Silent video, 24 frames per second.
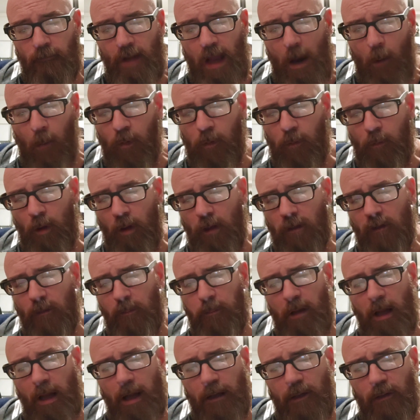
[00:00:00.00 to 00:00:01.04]
"I will
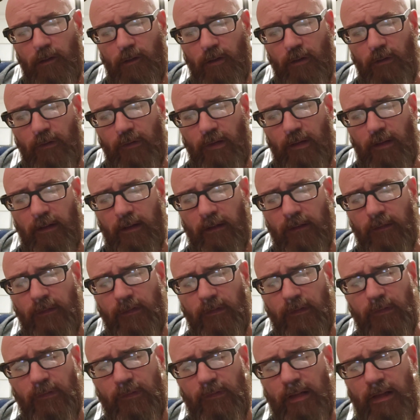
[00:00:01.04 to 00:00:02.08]
multiply your descendants
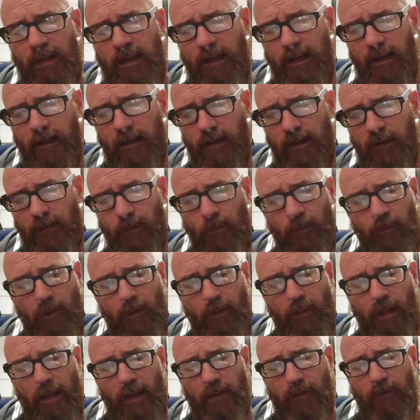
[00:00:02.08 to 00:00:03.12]
exceedingly, so
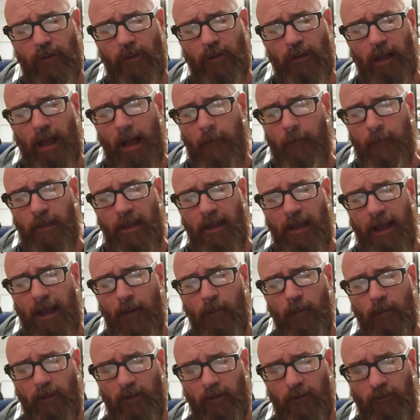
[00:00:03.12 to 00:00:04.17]
that they shall not be
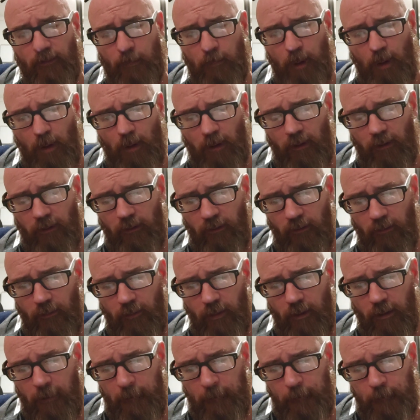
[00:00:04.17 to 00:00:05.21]
counted for multitude."